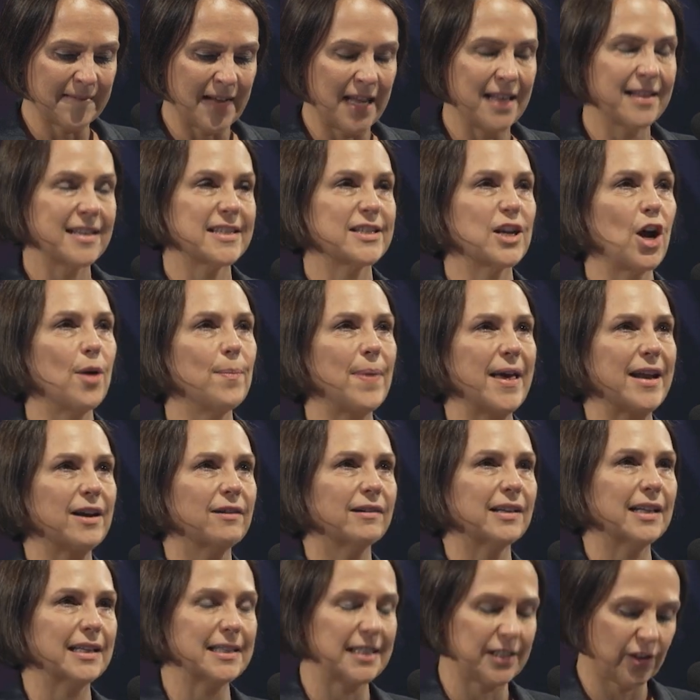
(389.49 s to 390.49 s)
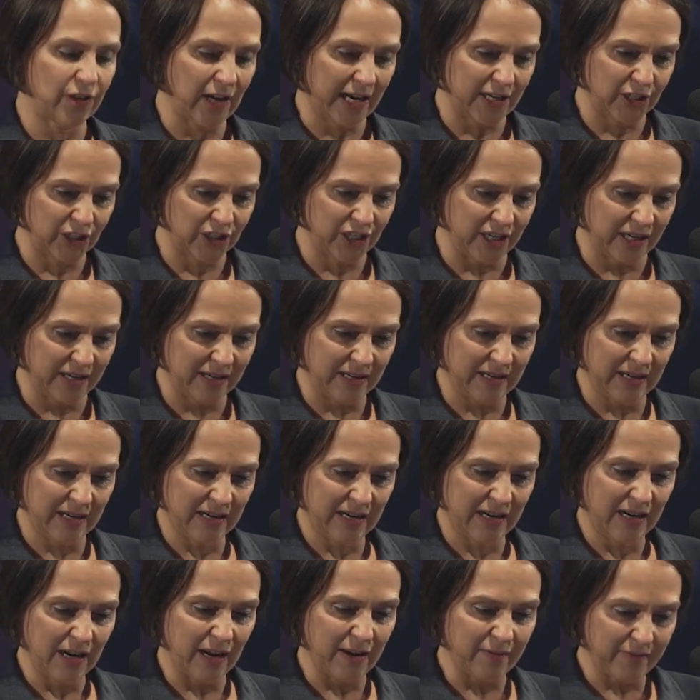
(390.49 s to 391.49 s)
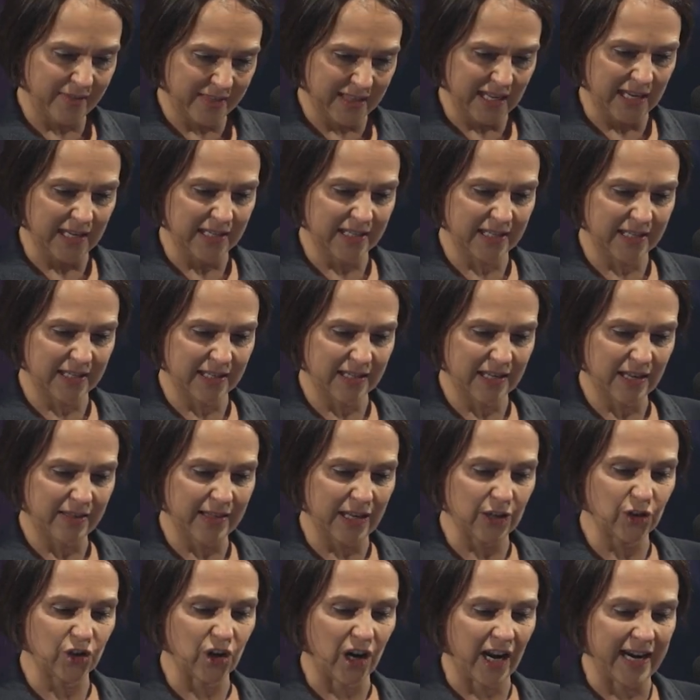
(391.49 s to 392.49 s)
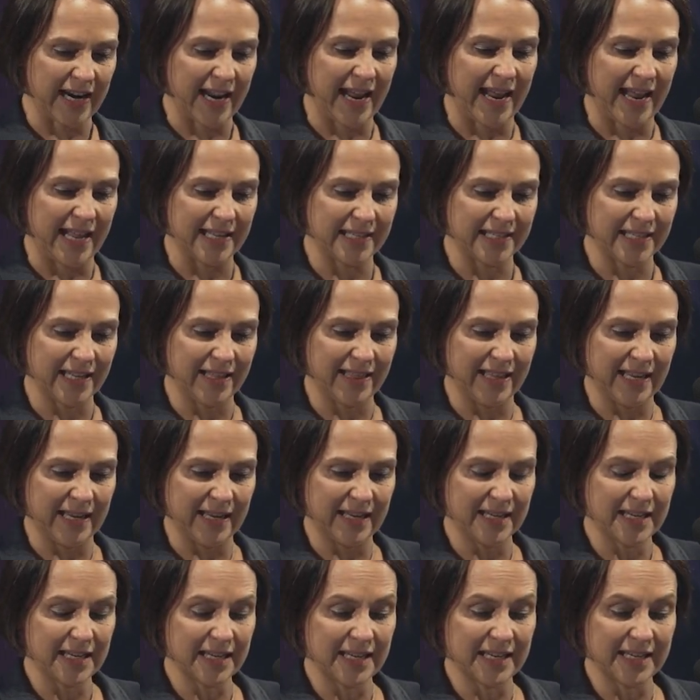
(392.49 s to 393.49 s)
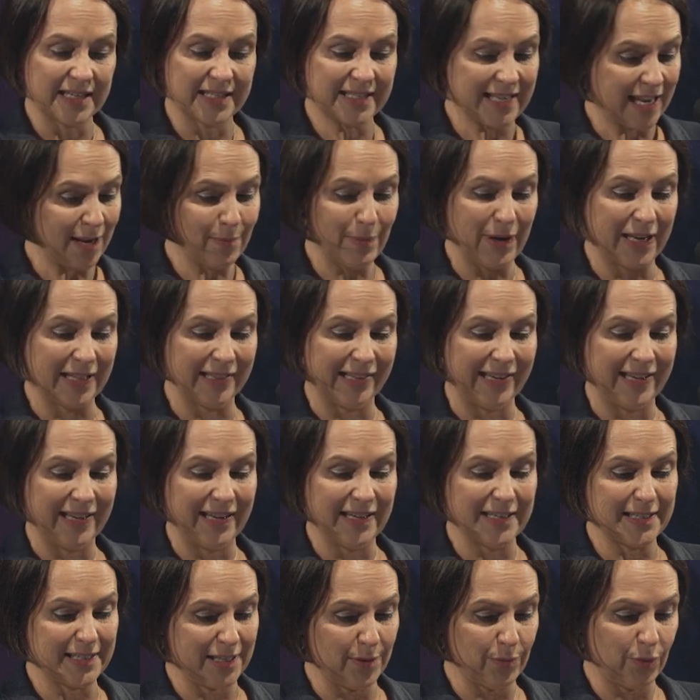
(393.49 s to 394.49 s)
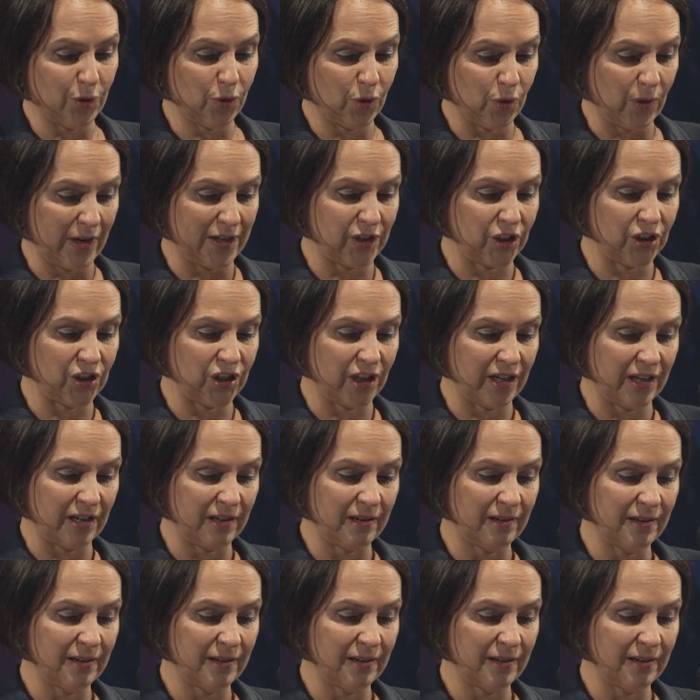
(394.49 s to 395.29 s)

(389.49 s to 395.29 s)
There's no better illustration of this than trying to answer the seemingly simple question